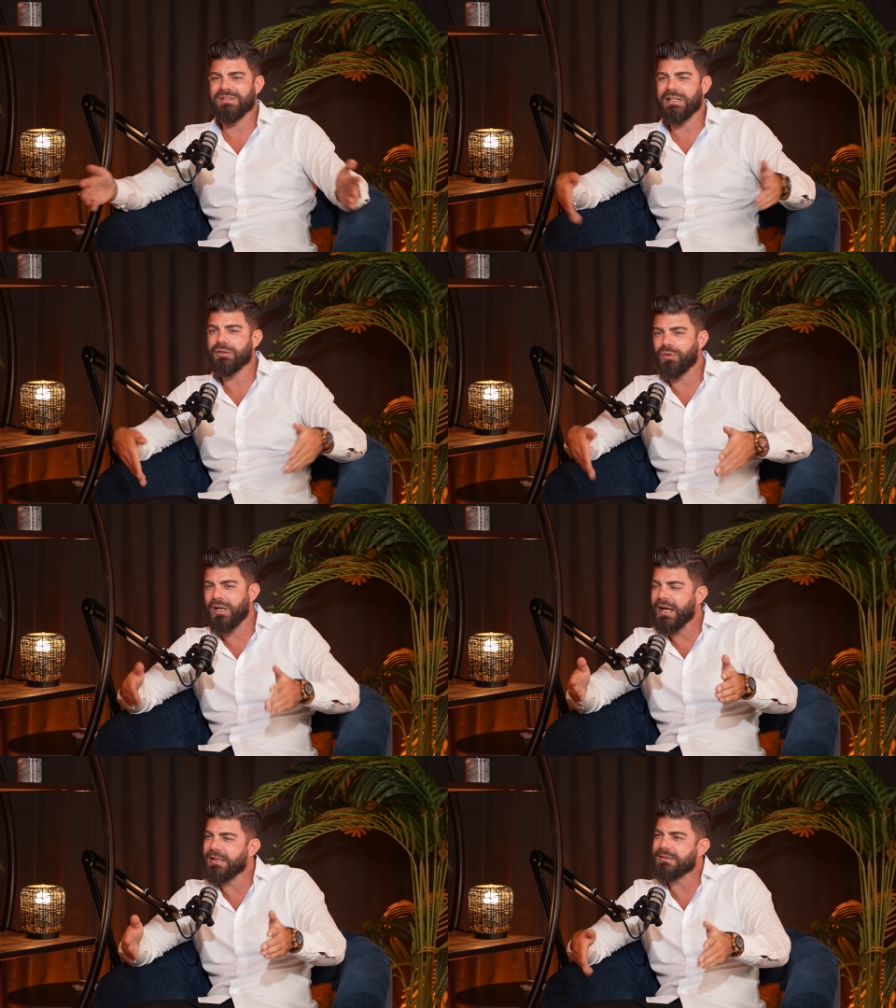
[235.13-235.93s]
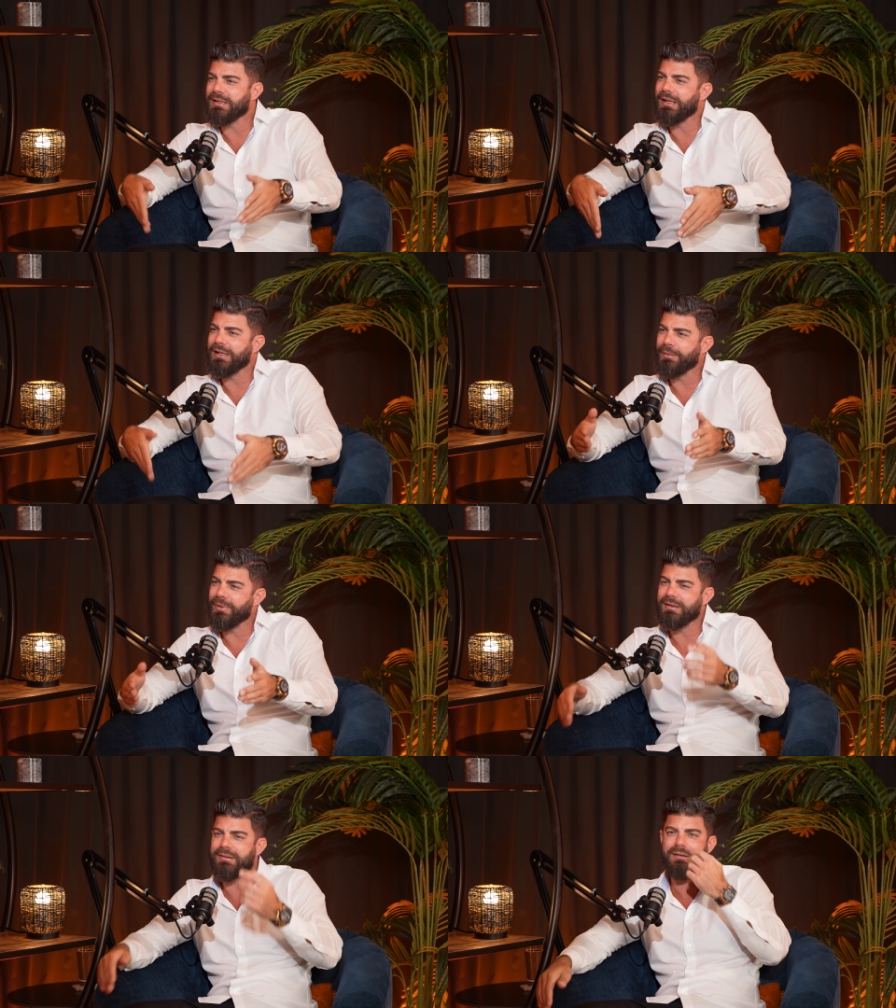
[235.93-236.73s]
centralized and a little
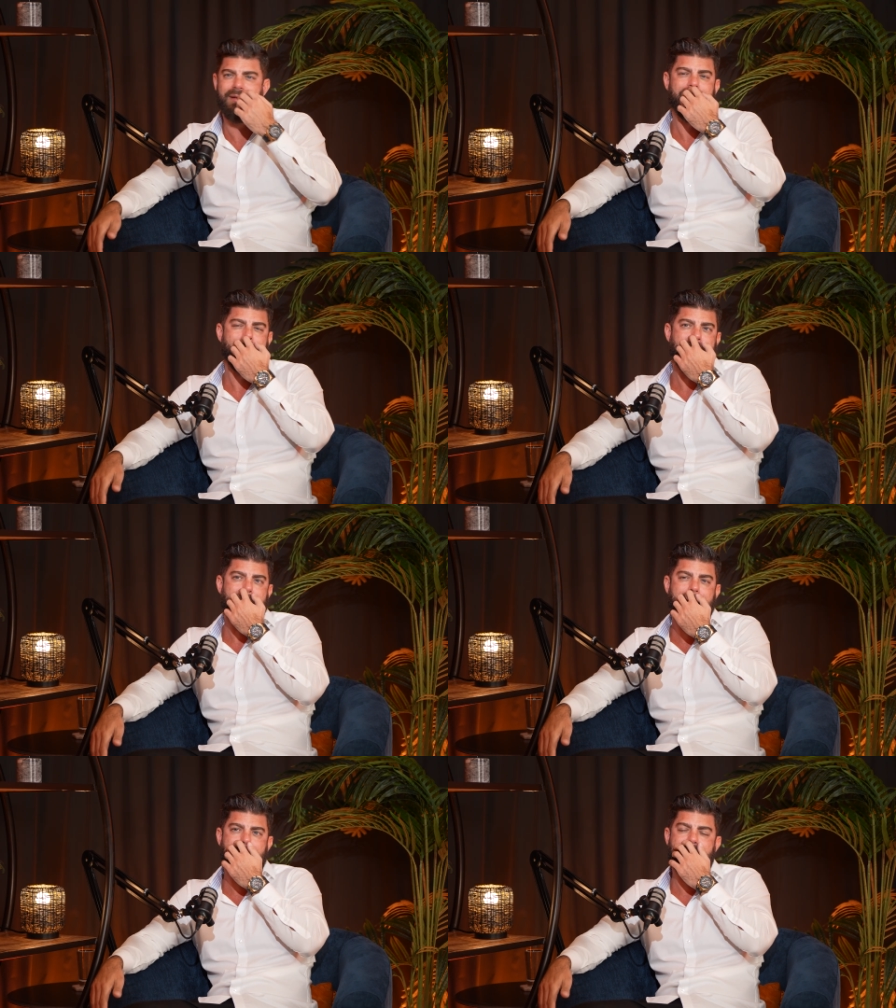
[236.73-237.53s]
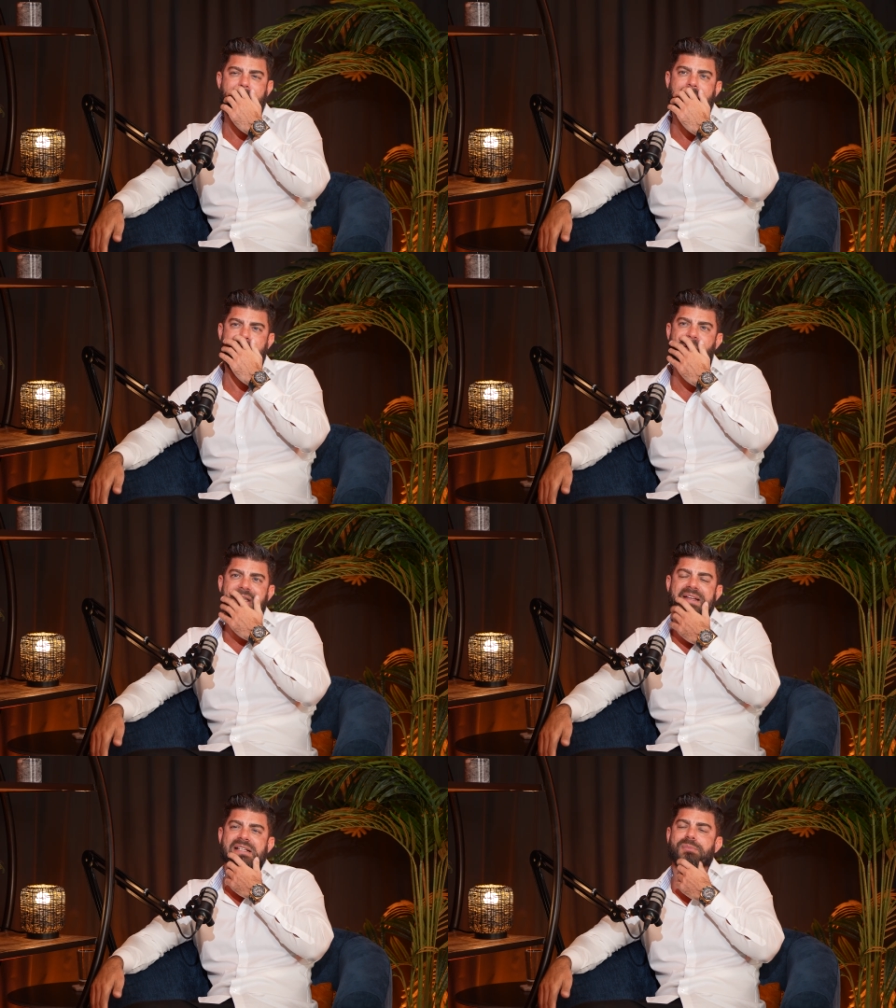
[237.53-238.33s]
bit, how I
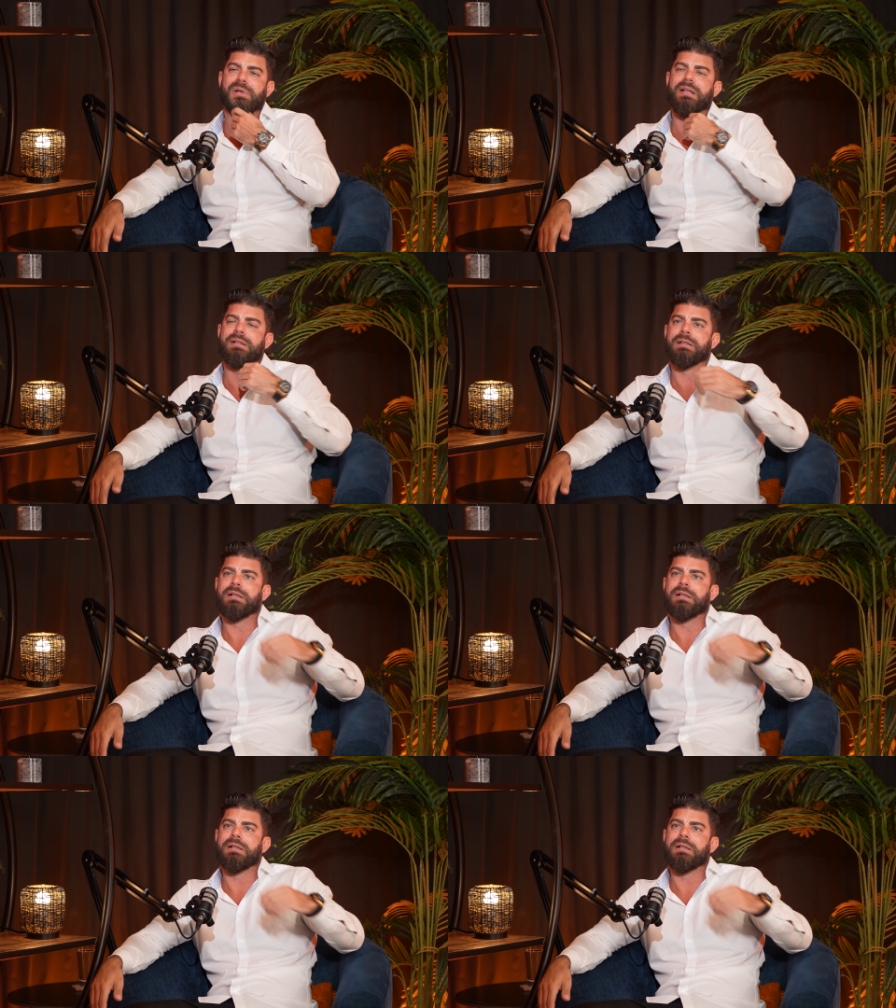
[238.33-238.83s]
can explain.